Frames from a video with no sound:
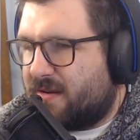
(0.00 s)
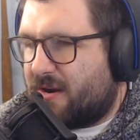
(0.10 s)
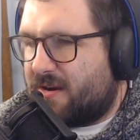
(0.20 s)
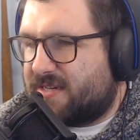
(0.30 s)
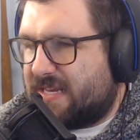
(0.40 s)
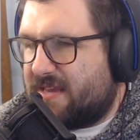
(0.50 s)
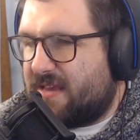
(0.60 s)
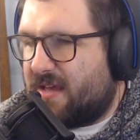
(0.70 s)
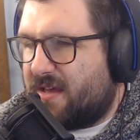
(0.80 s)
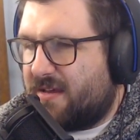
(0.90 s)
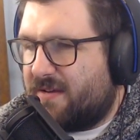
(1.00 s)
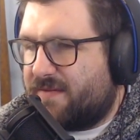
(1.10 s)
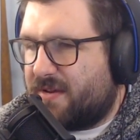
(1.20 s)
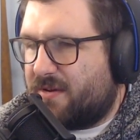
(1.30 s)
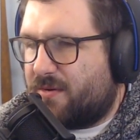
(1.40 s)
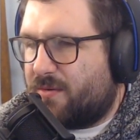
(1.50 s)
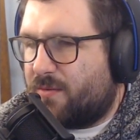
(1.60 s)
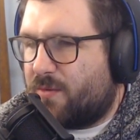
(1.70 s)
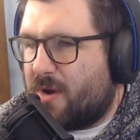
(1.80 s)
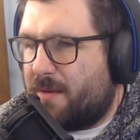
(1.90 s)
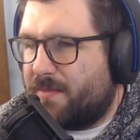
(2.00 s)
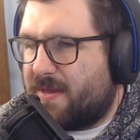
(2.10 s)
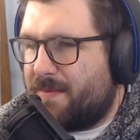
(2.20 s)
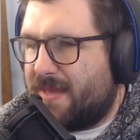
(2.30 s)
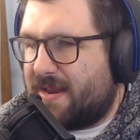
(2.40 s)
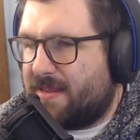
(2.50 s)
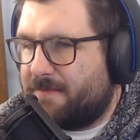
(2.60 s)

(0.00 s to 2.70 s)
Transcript: courtesy of Rum Committee.